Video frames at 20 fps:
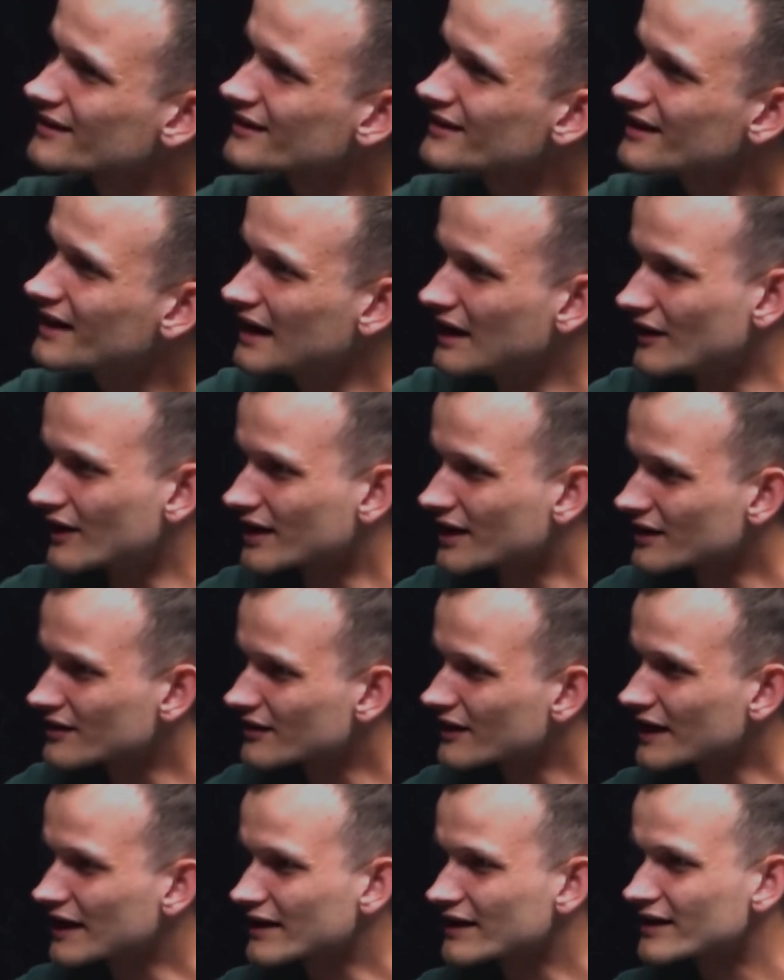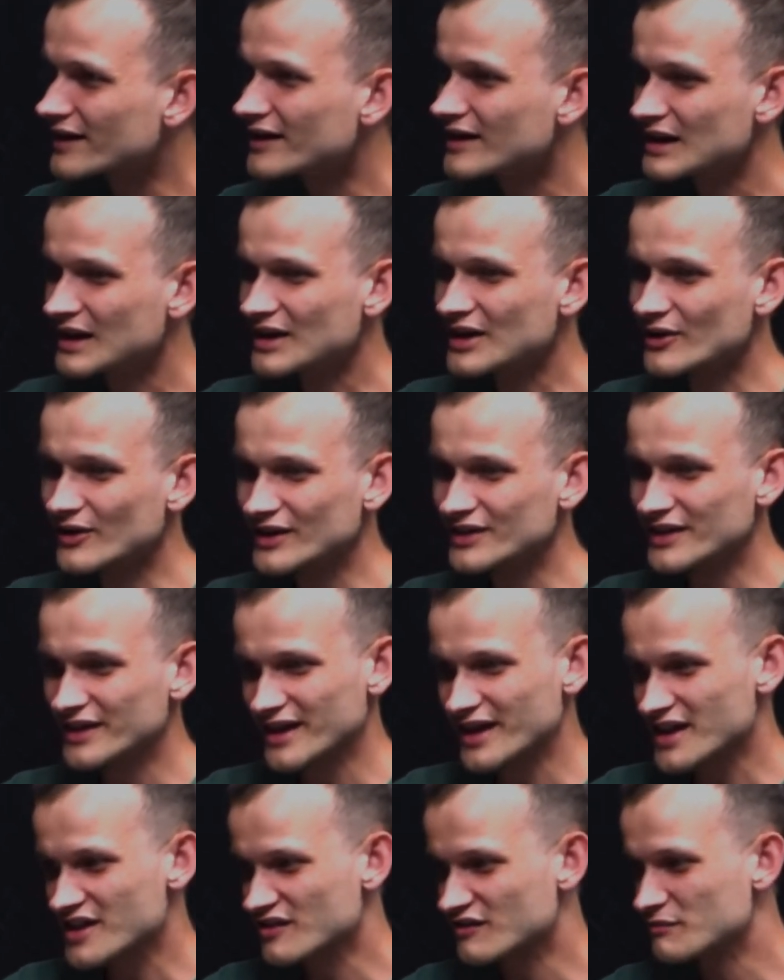Yeah, like I think, in the
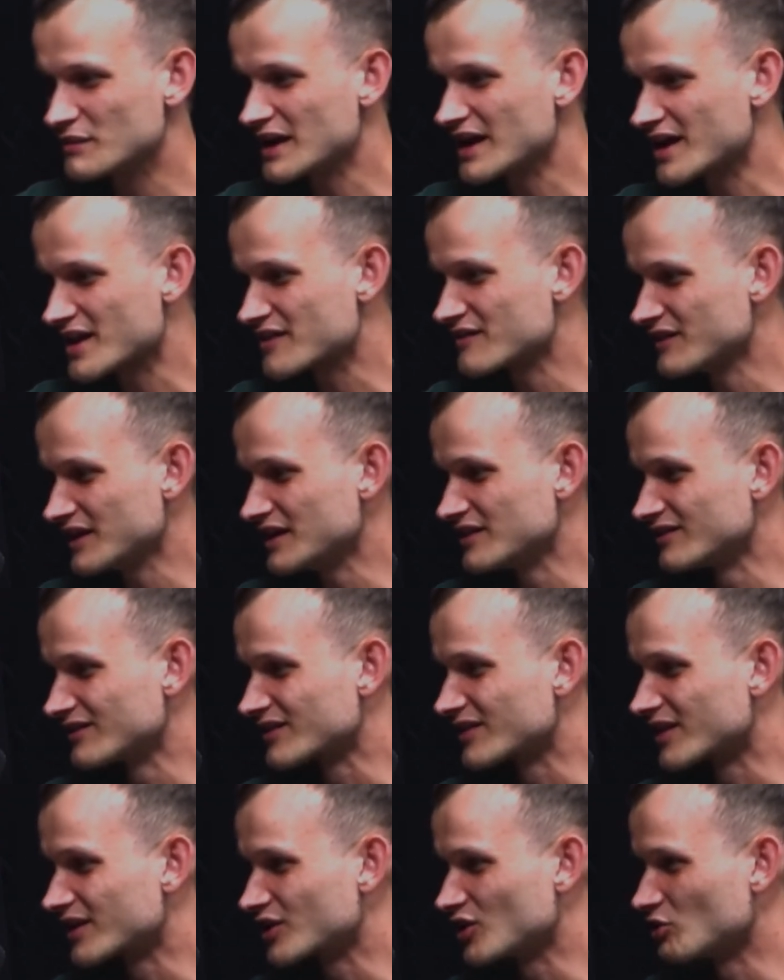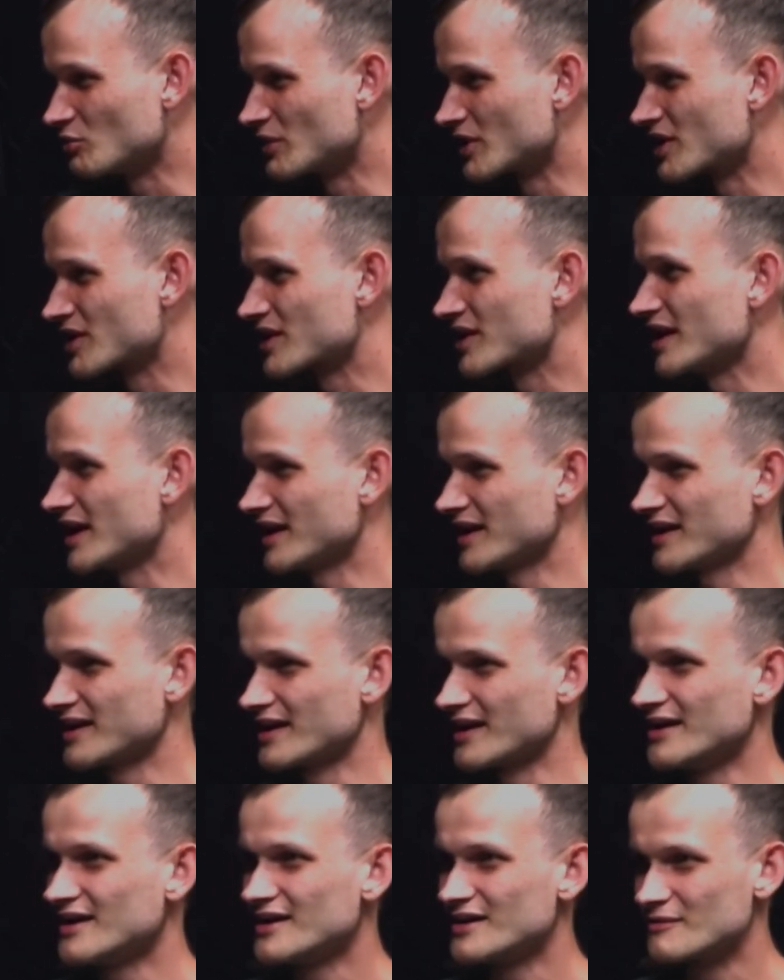case of BSV, like the humans, they
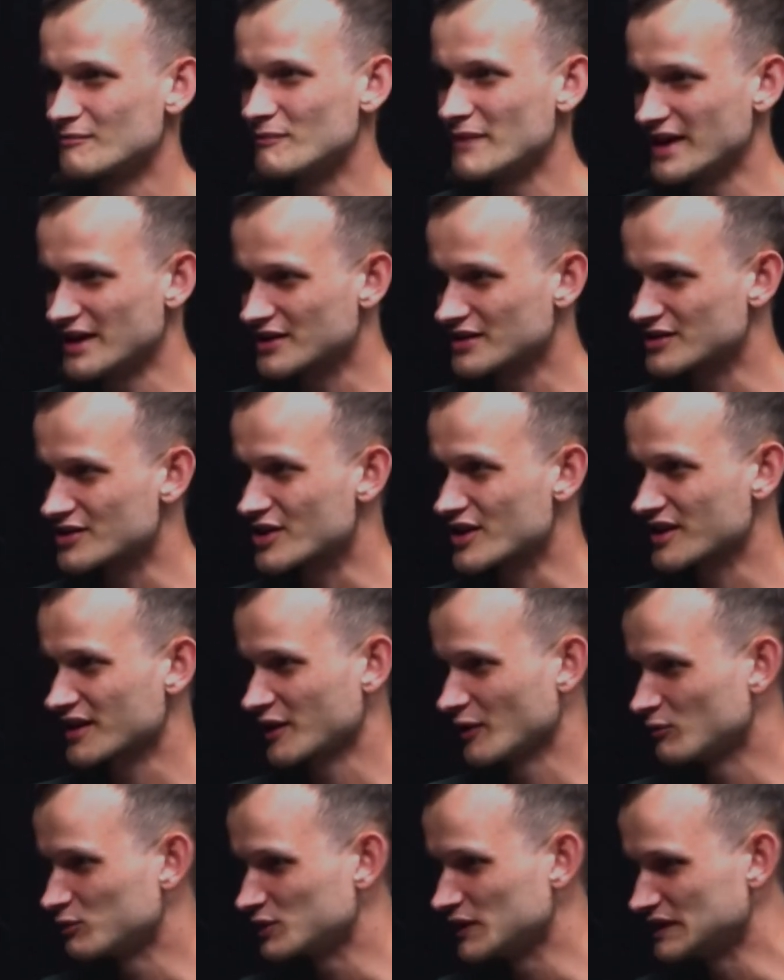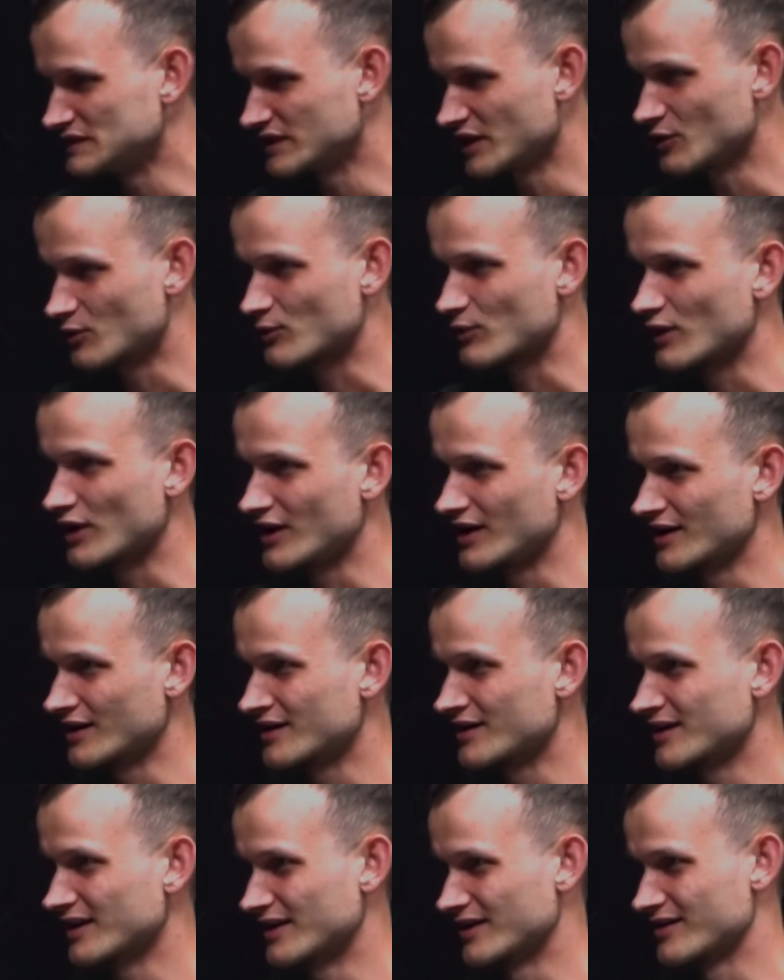make just completely
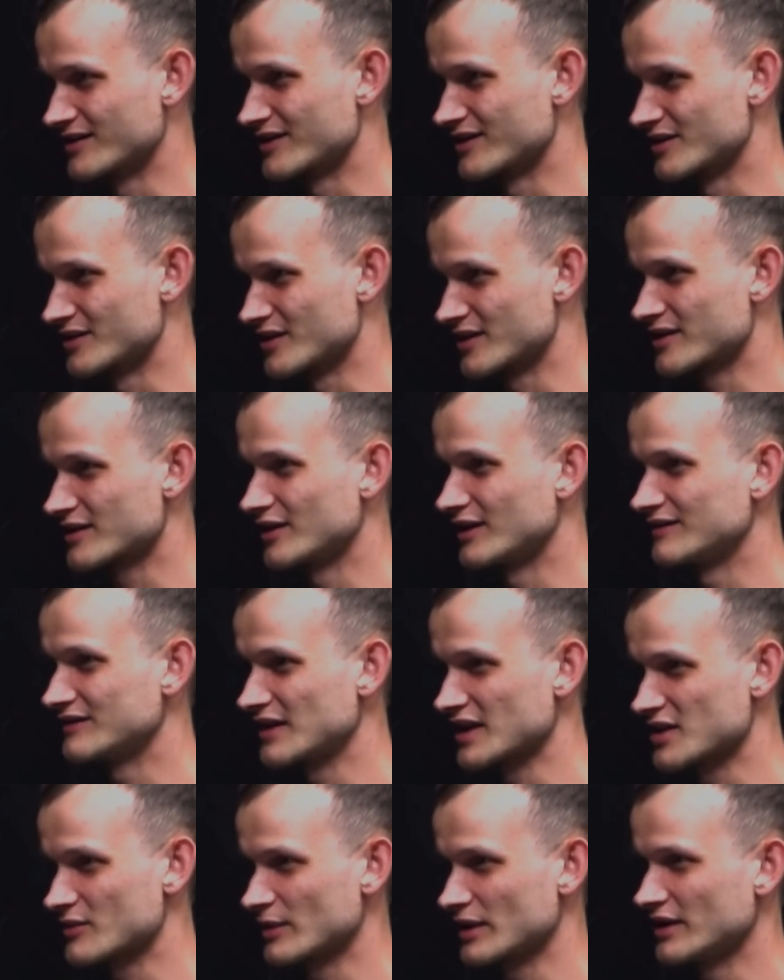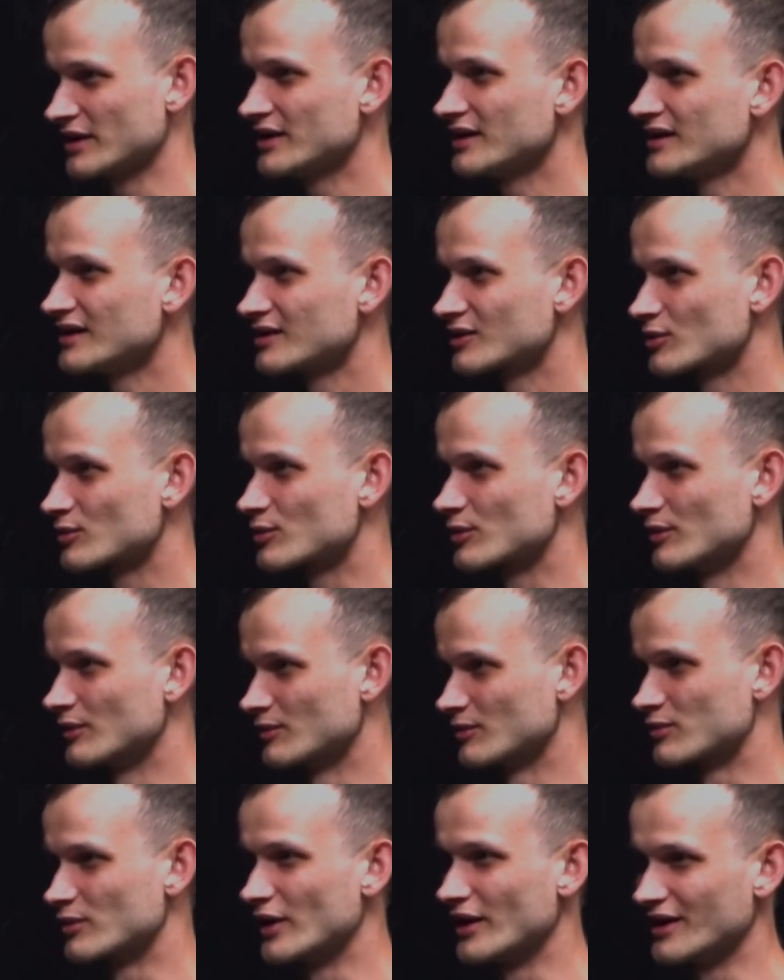wrong and just obviously
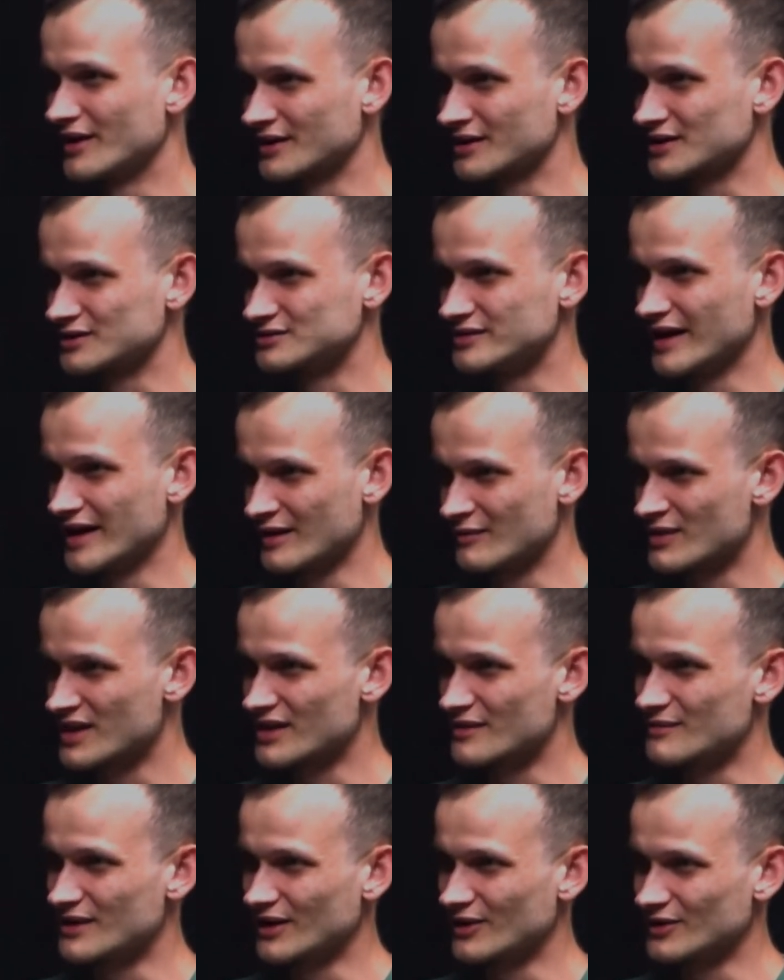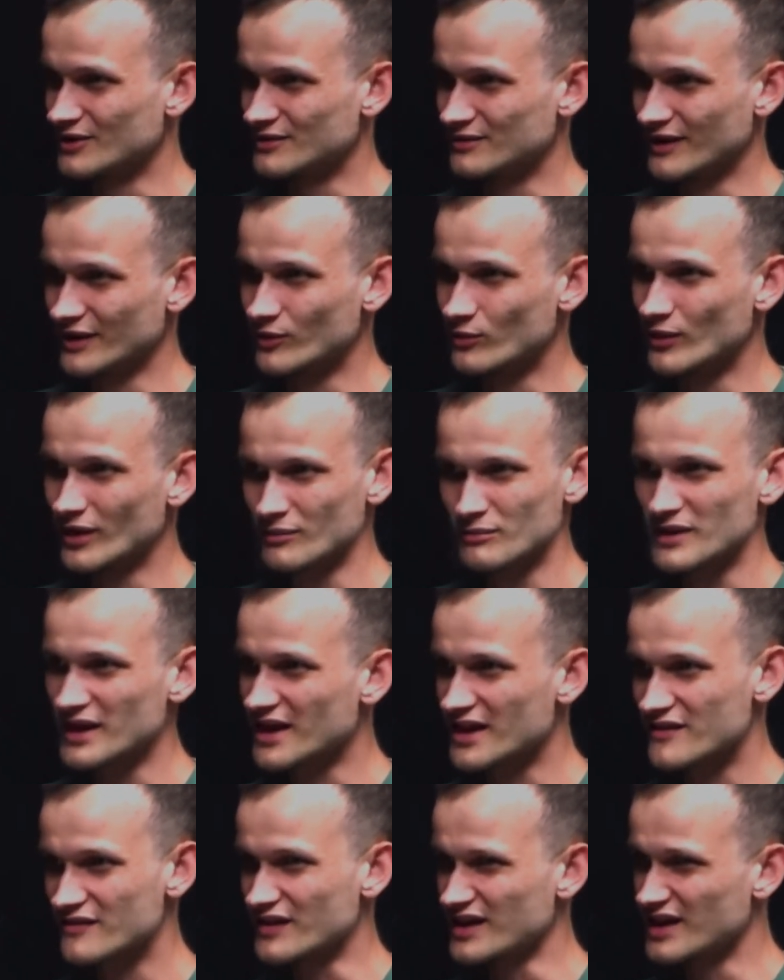wrong claims about like what
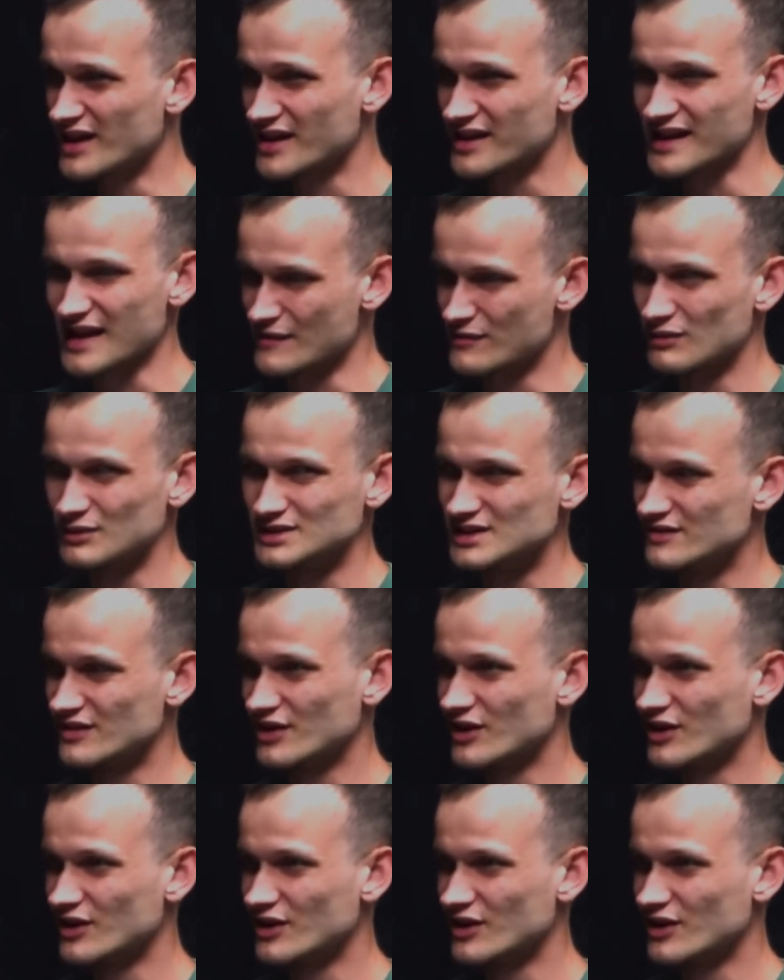BSV is capable of